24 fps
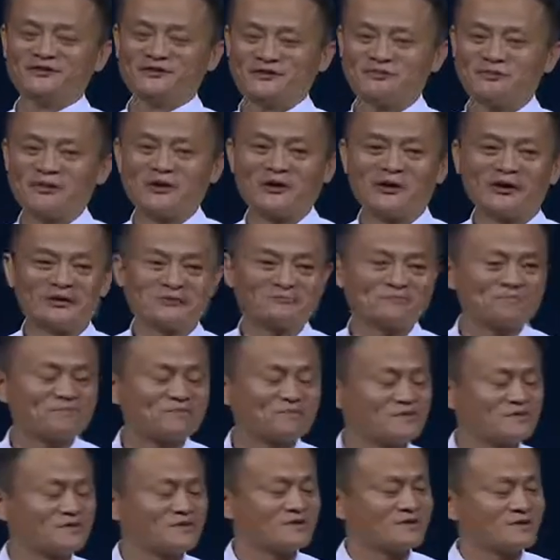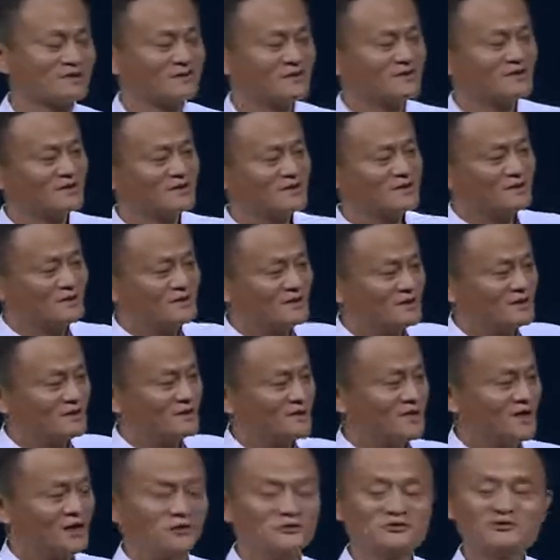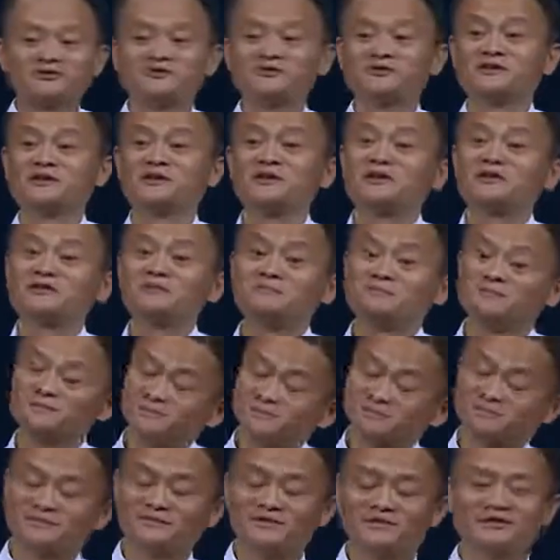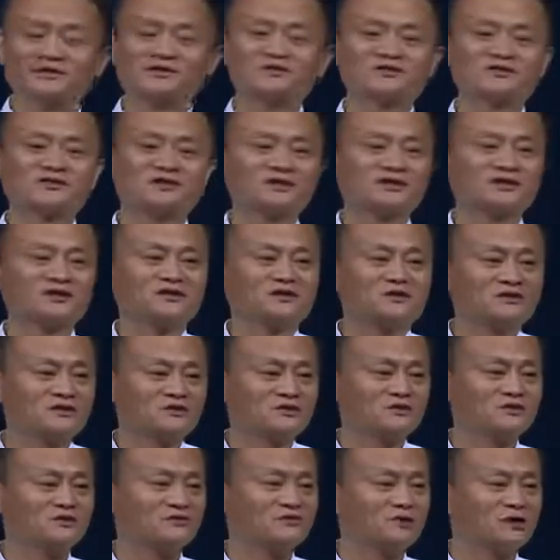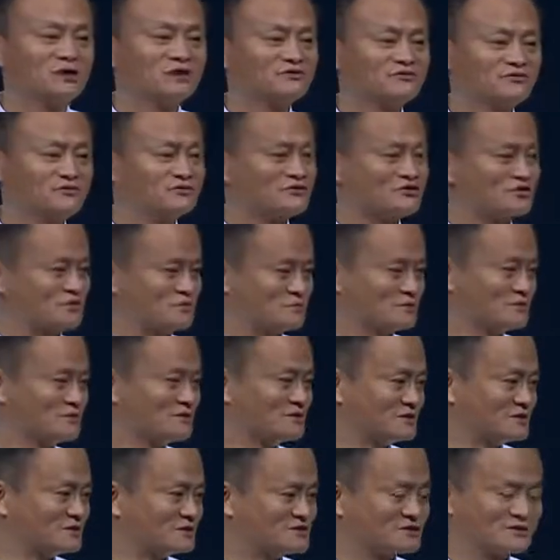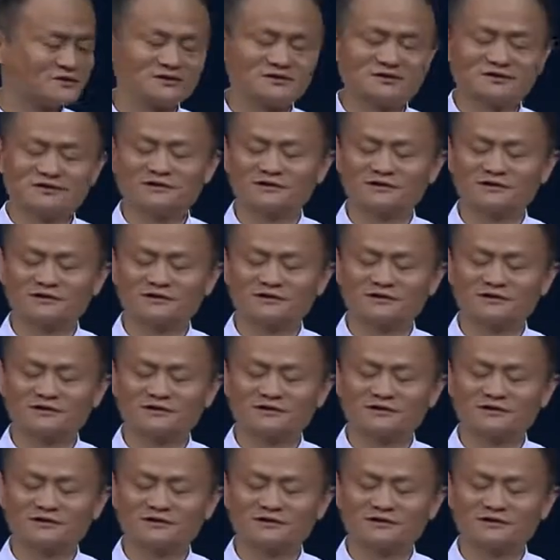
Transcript: Good morning. I was there listening to the wonderful speakers.